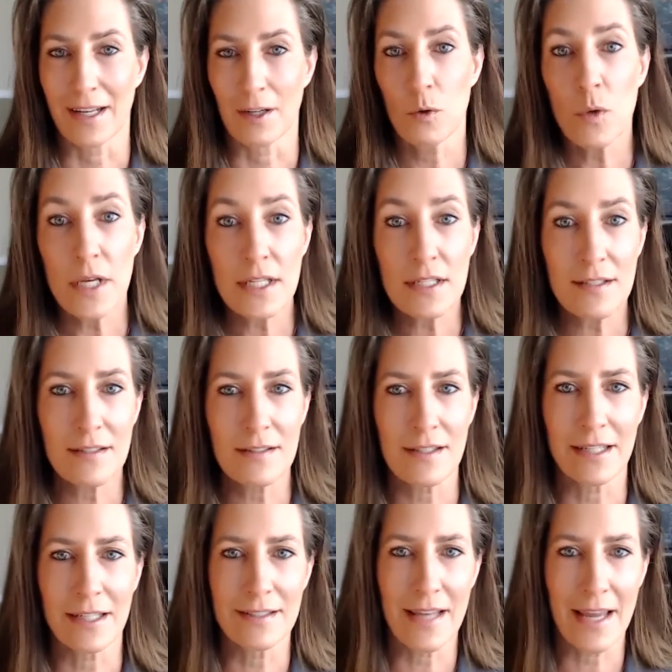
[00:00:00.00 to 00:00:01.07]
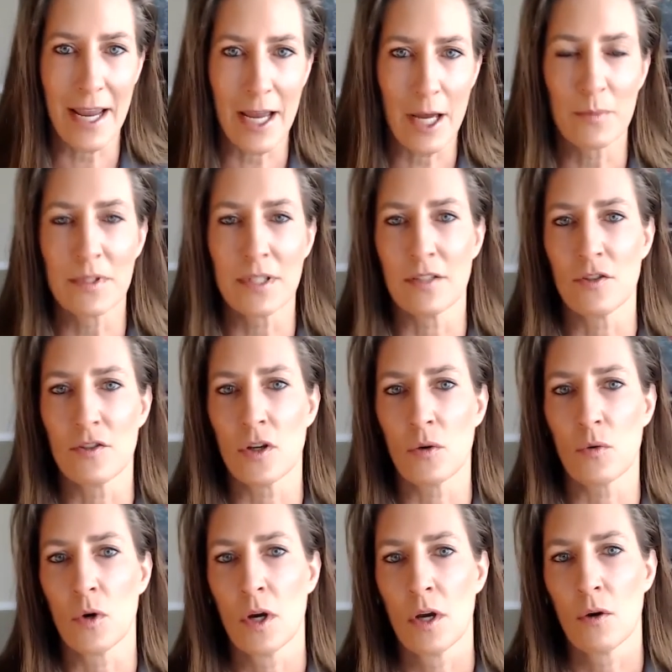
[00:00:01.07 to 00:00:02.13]
and quizzes and exams. And
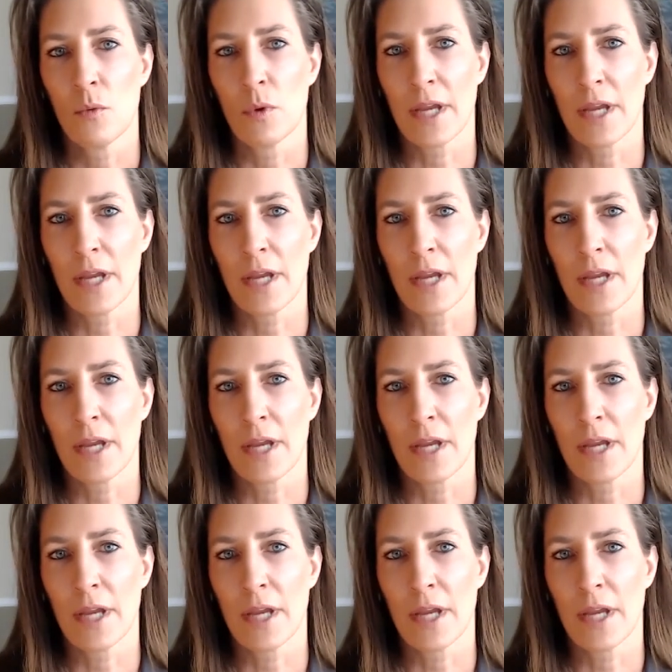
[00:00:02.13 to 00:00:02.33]
so